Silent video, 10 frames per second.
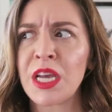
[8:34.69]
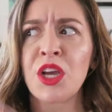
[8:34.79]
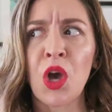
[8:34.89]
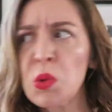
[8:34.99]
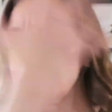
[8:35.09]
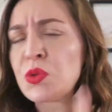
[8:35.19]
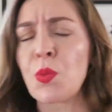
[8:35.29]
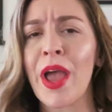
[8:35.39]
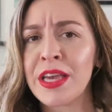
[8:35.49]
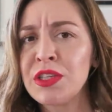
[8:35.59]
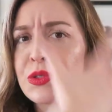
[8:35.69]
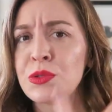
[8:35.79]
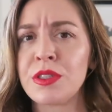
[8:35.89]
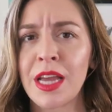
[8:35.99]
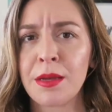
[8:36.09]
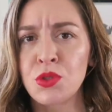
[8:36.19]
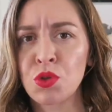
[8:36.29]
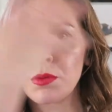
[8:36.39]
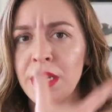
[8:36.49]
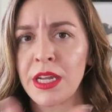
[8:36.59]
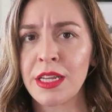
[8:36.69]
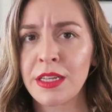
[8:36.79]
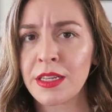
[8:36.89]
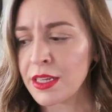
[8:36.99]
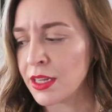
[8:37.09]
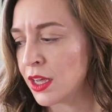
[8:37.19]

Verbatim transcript: it goes away as soon as I absorb it in.